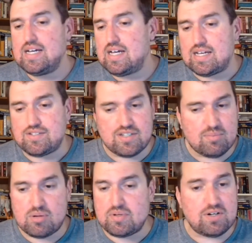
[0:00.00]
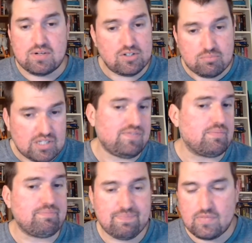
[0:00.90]
As you can tell by my tone, I don't believe
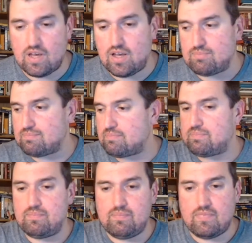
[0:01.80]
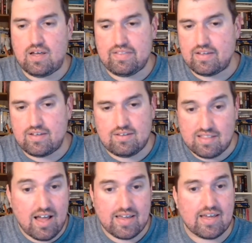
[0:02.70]
him. I think he's
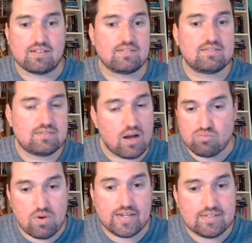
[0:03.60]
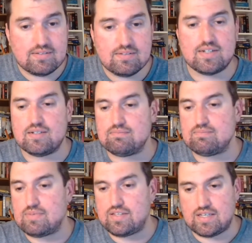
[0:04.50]
lying outright.
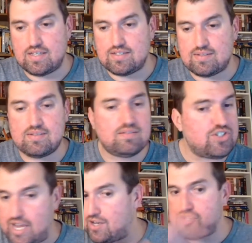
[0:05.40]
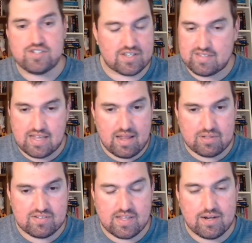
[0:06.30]
I think he's changes, because that
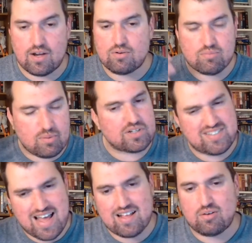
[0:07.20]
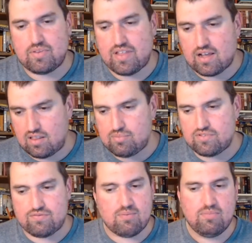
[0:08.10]
happens later. I don't remember exactly when that clip is
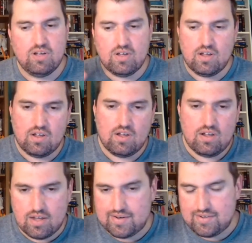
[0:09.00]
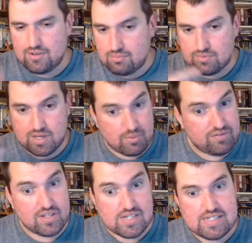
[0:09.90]
from. I had to get ready
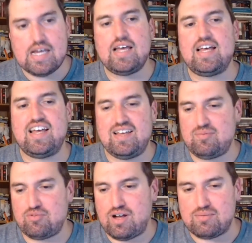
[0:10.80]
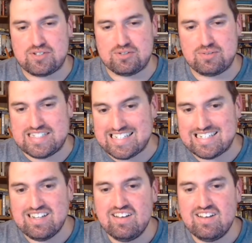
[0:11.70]
for this while I was doing the digging.